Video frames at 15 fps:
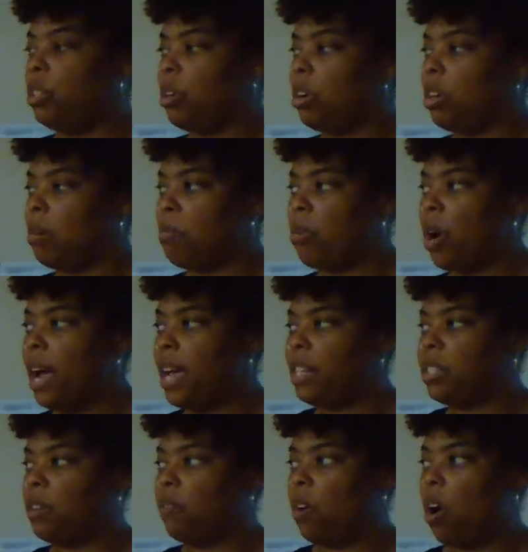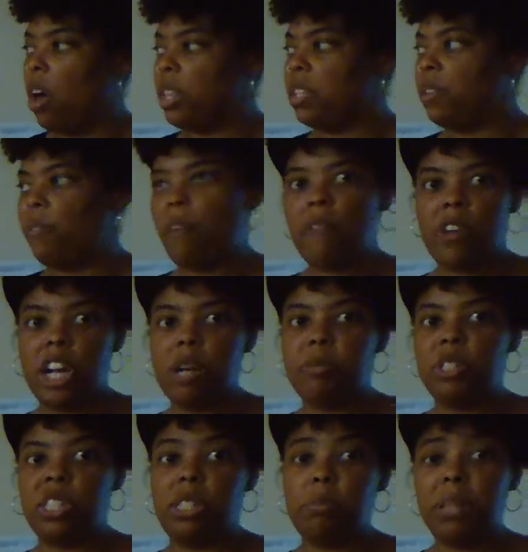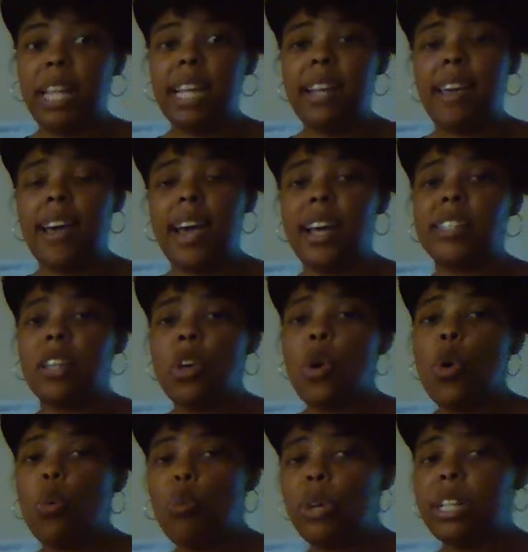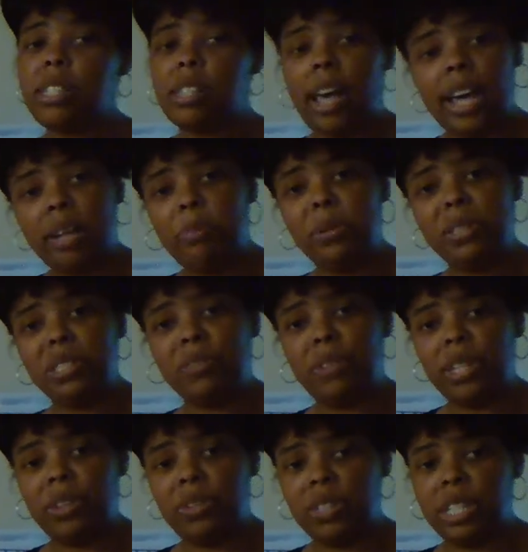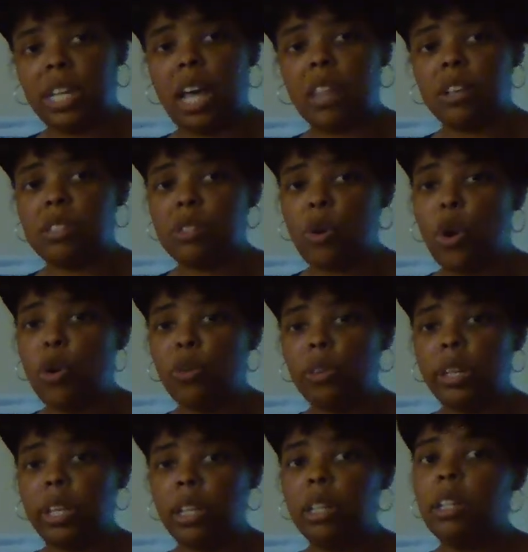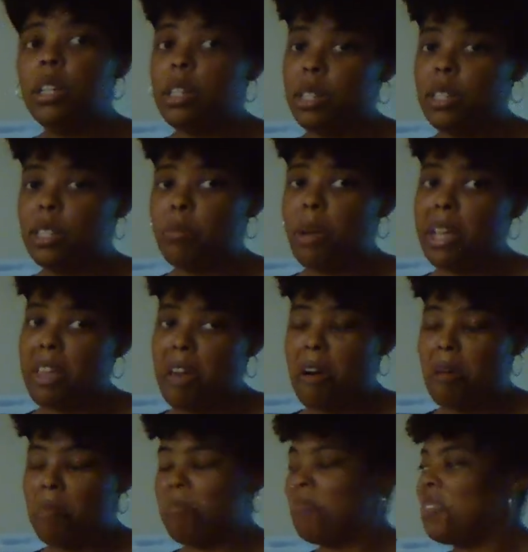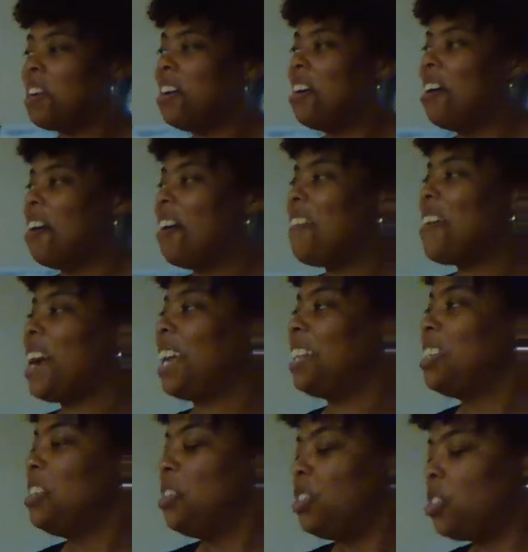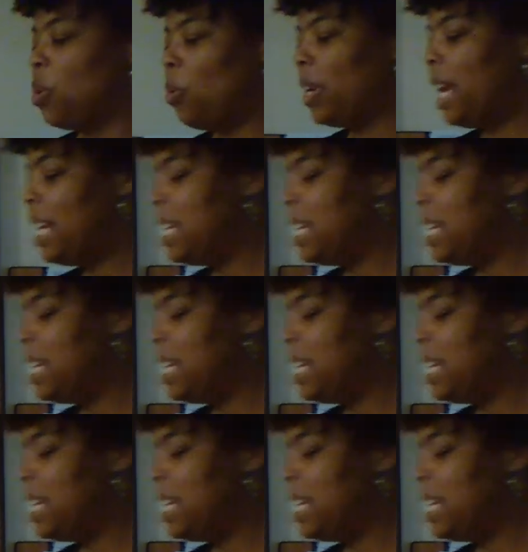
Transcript: comprised of all the different variables each planet has. We decided to put this video together, so hopefully this might help. All right, so what I